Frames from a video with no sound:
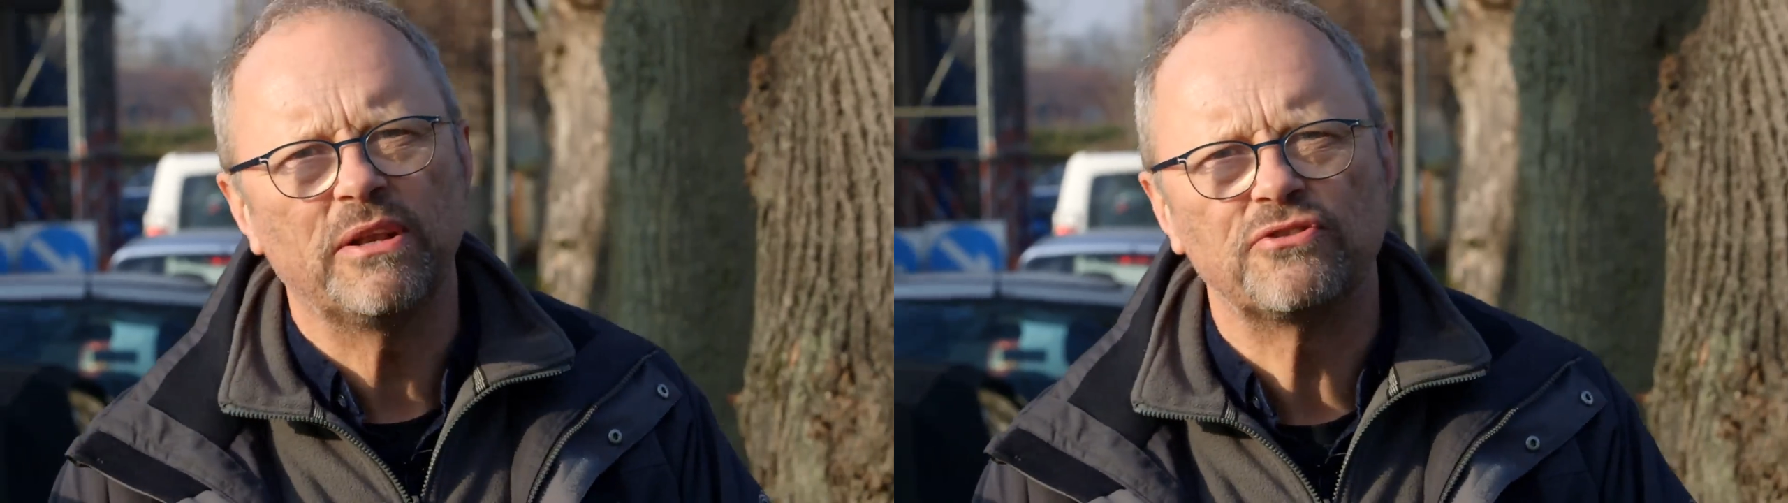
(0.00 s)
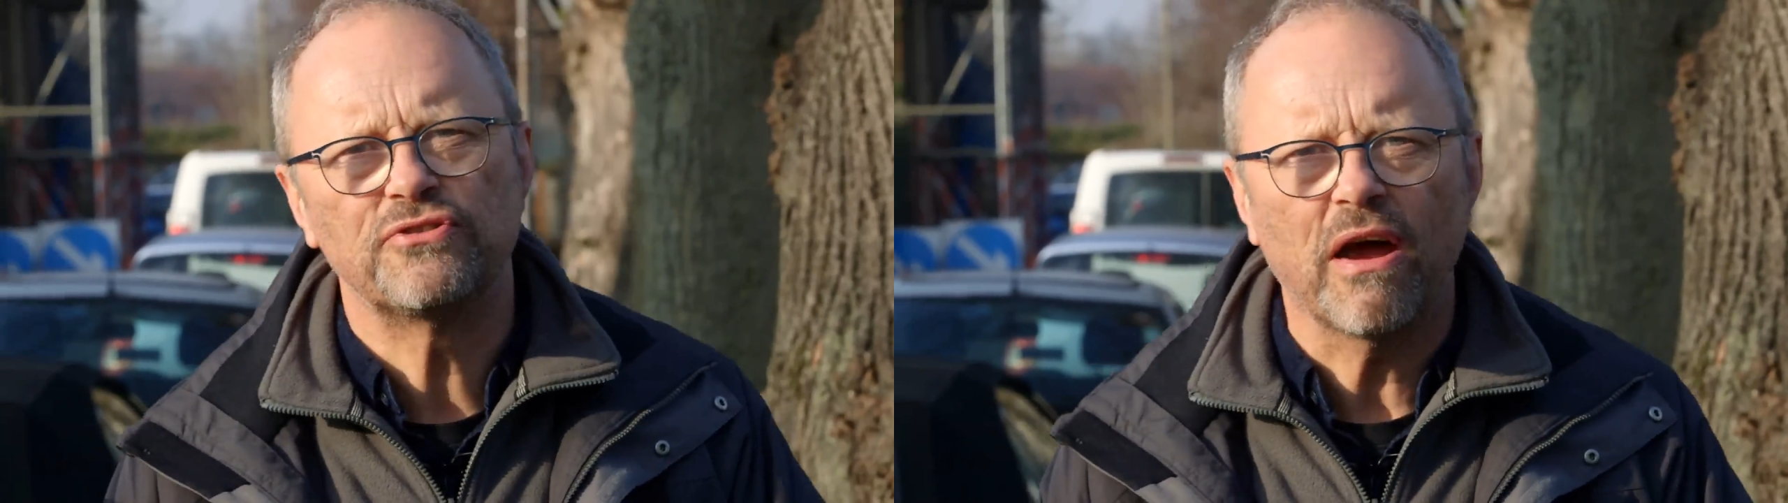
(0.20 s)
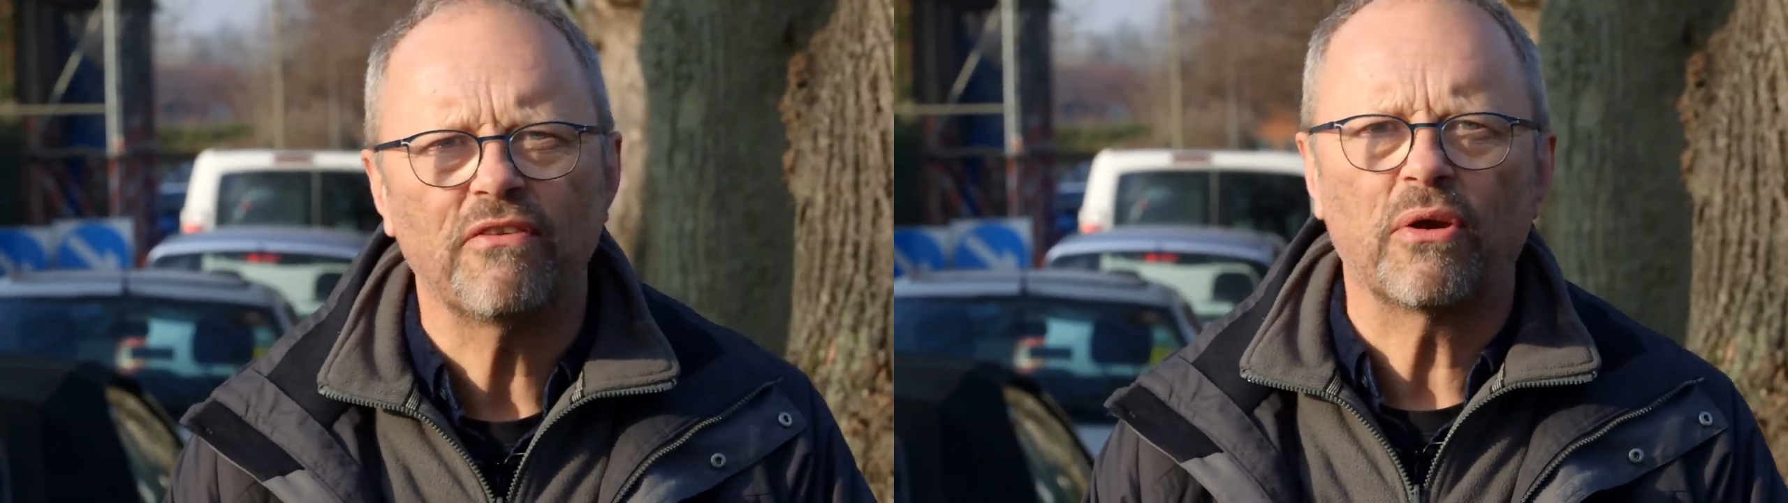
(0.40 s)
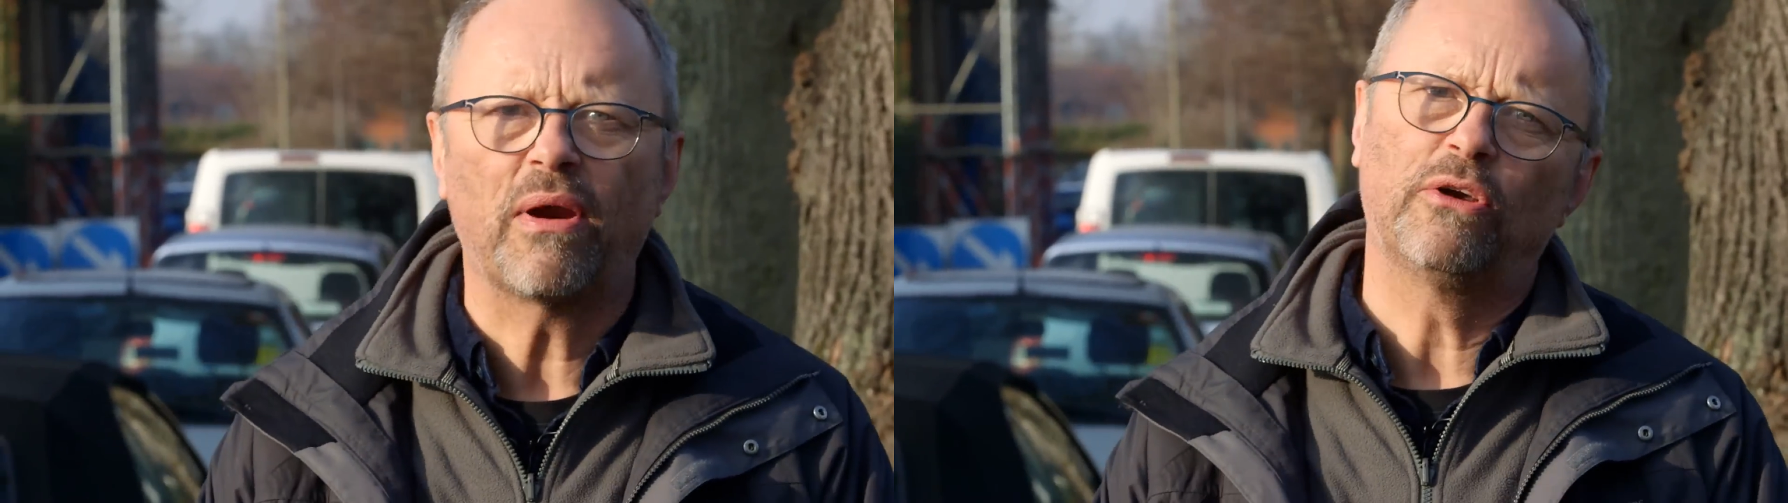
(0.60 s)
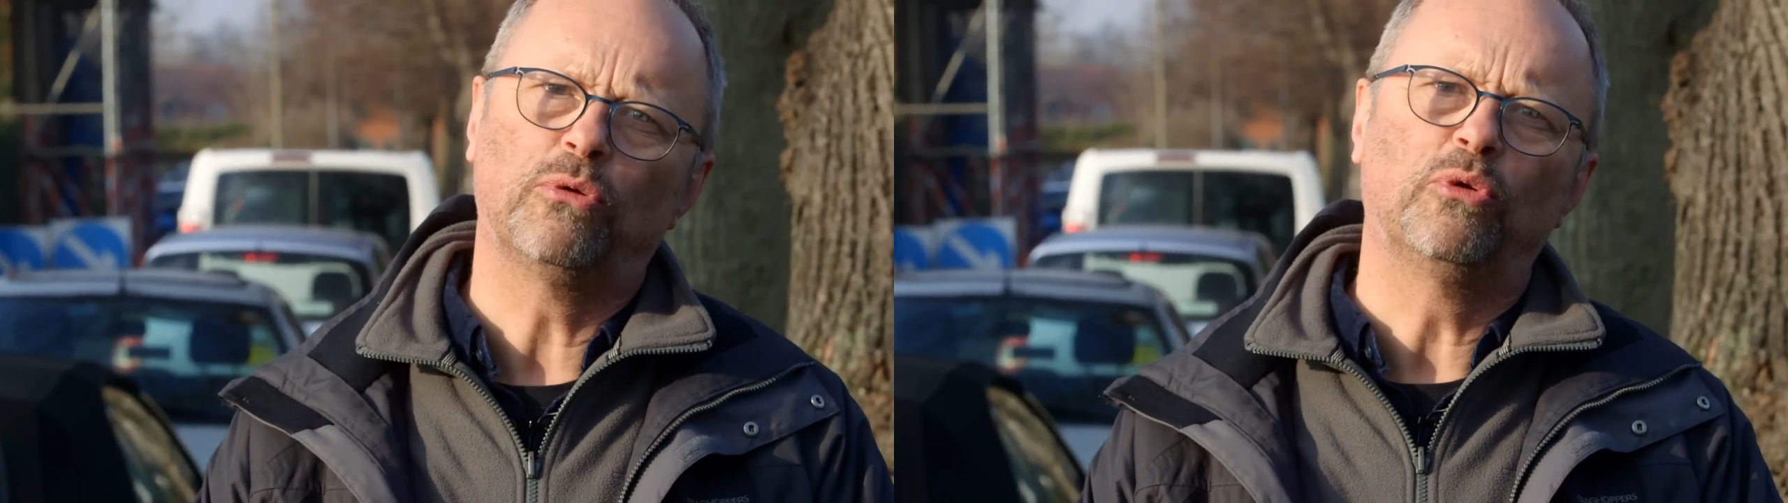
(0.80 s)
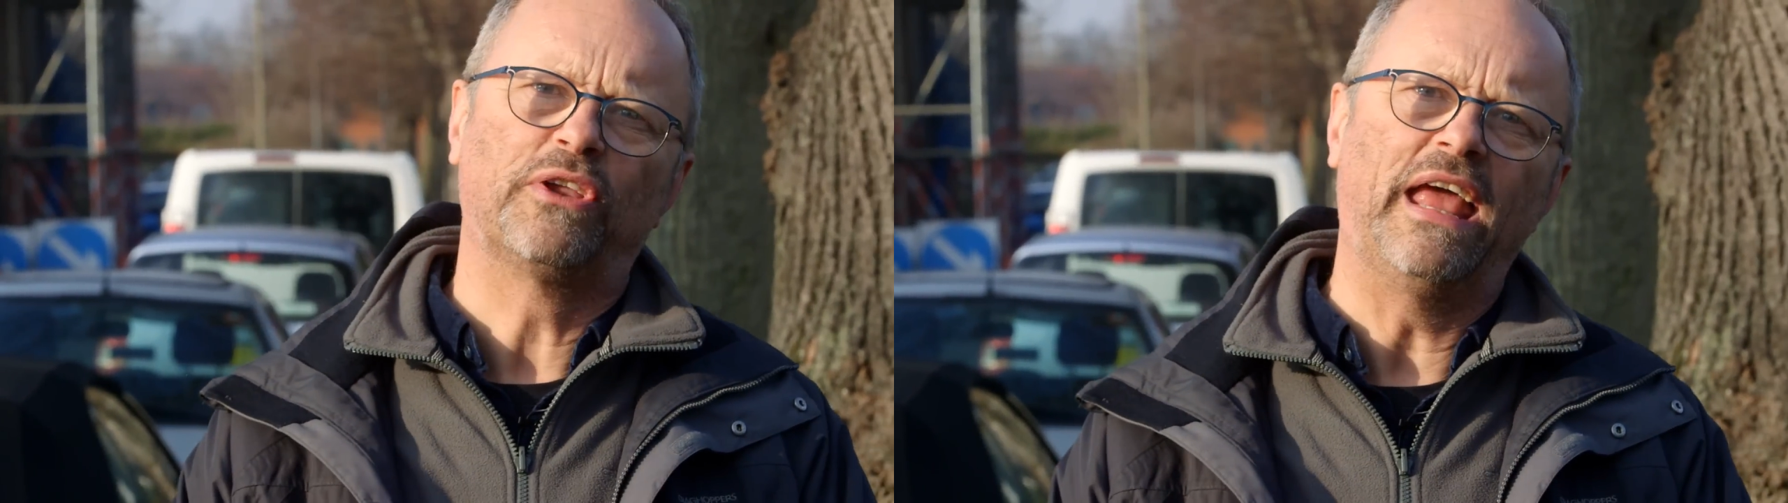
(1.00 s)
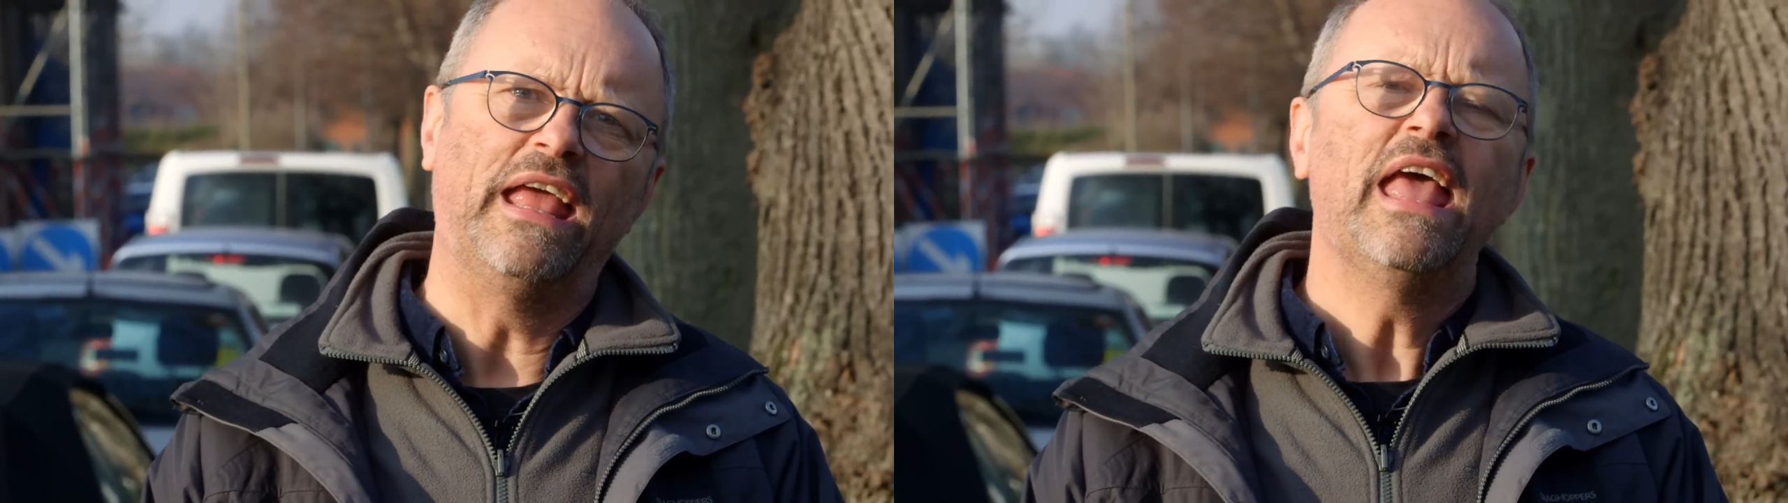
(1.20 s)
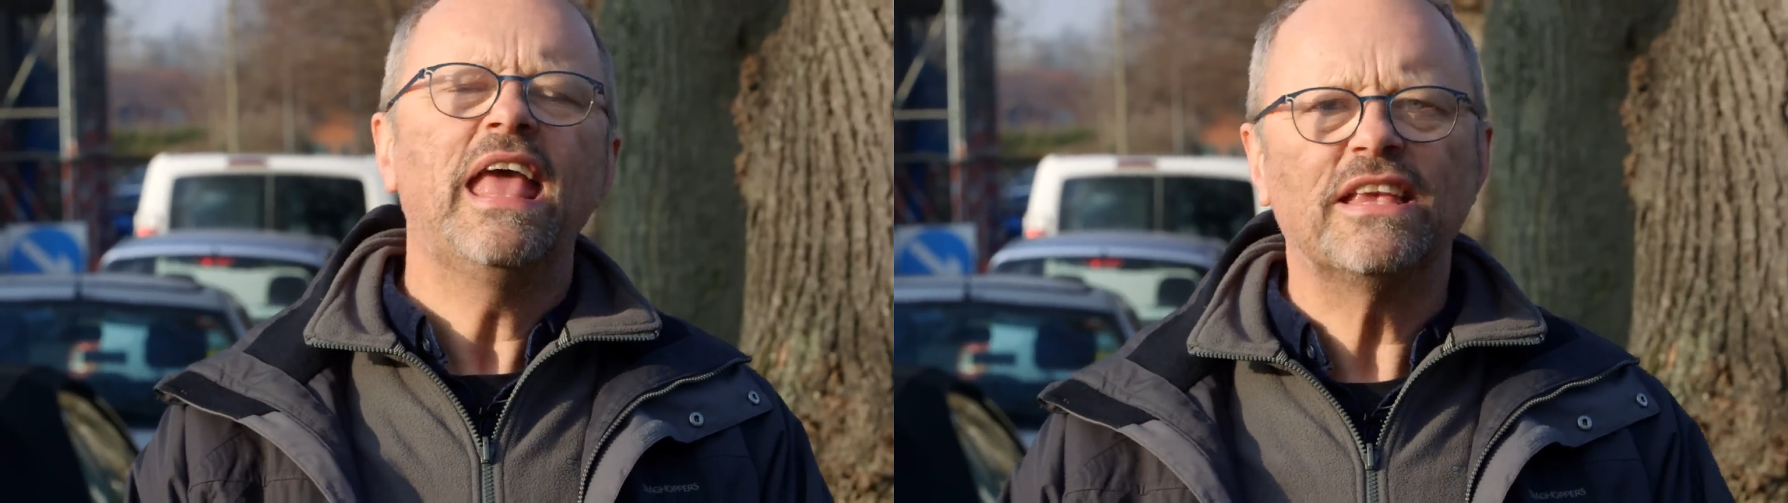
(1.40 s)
been driving around all day